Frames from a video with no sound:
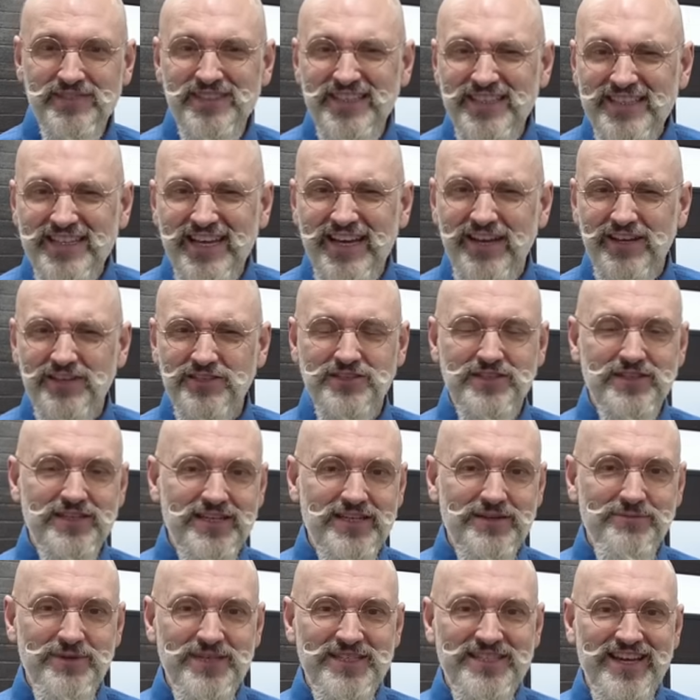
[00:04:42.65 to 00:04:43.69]
details that
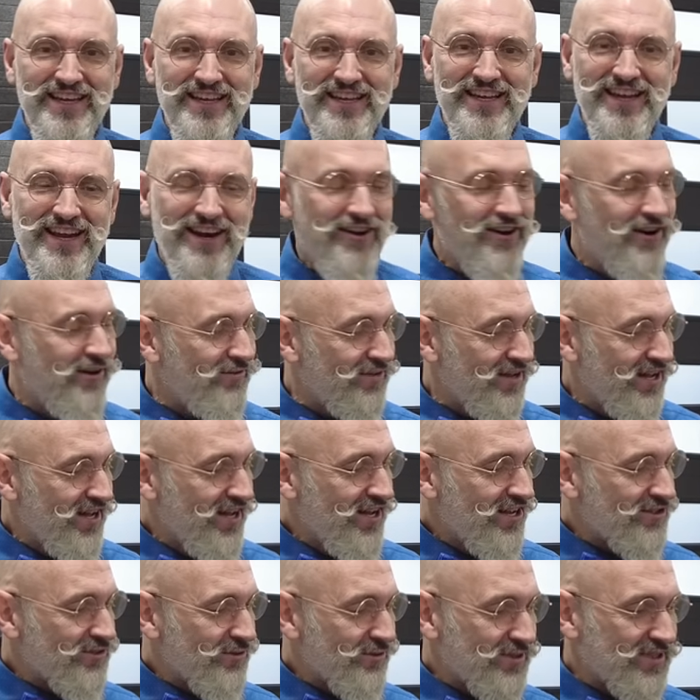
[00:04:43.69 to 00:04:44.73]
need to be taken care of.
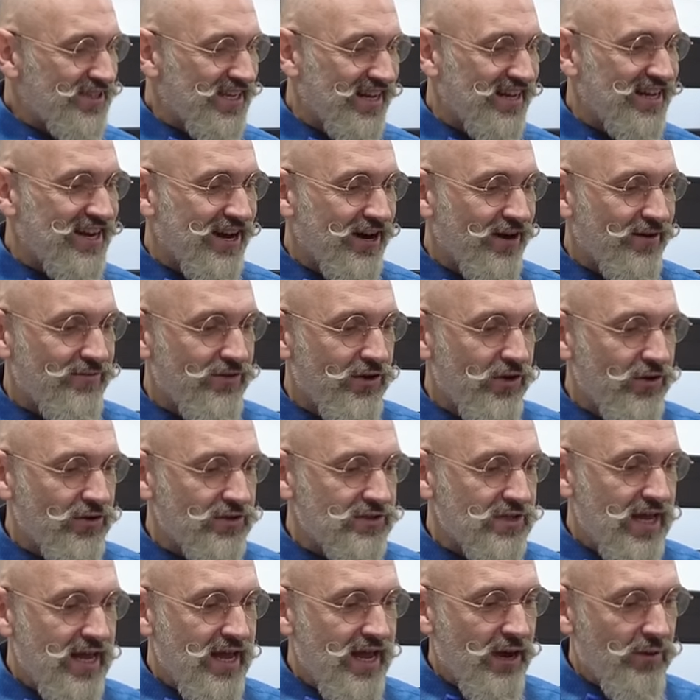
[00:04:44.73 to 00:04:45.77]
So we'll take care of
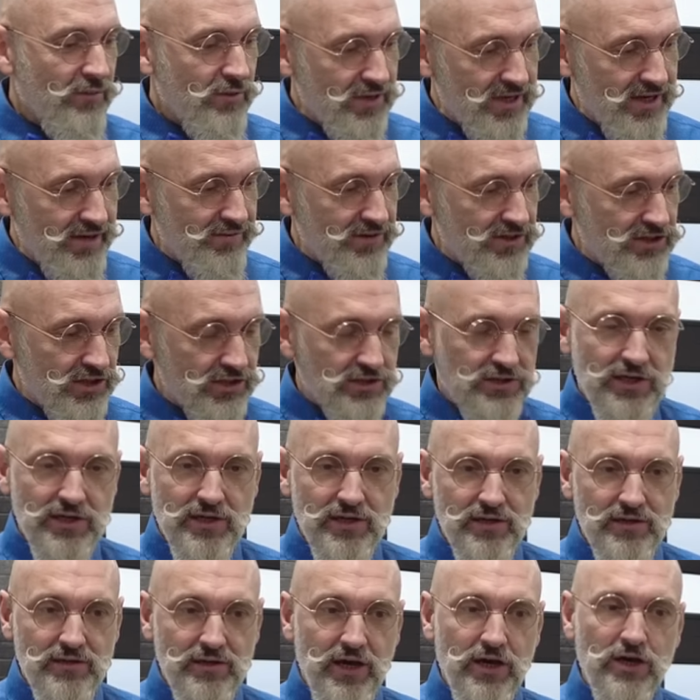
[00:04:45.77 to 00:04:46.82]
those, and we'll give it just
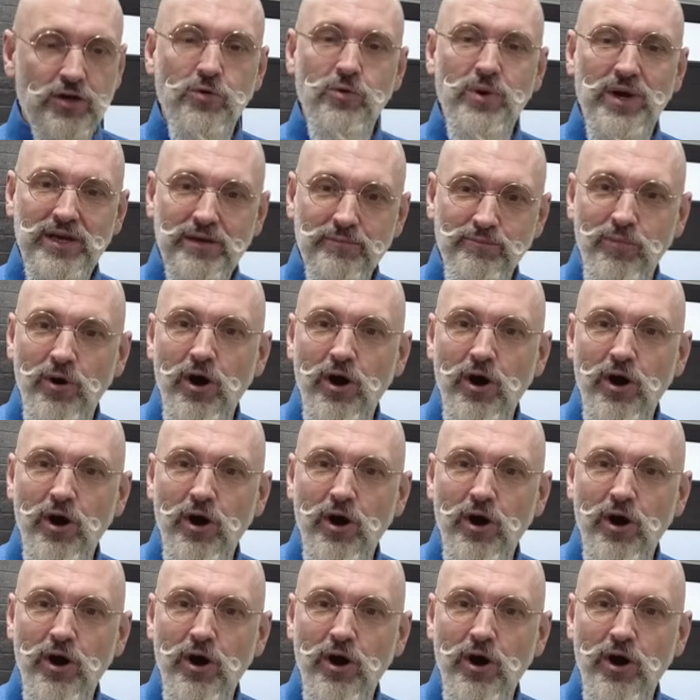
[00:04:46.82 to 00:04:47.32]
a quick